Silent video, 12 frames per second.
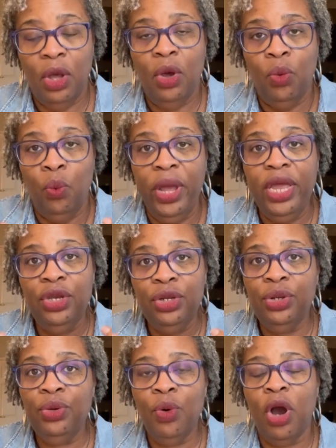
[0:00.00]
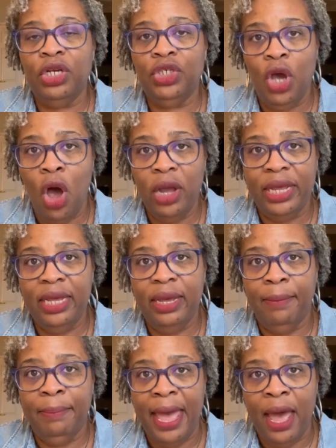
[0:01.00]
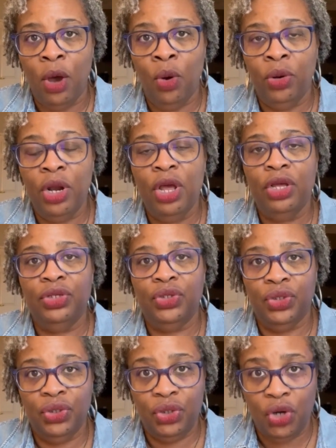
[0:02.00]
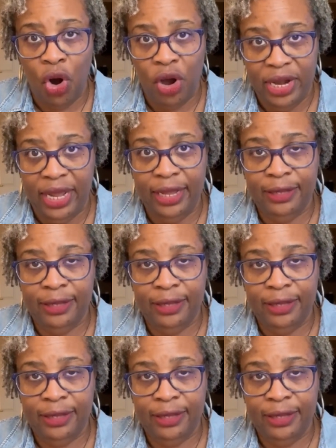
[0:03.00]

When you are talking about starting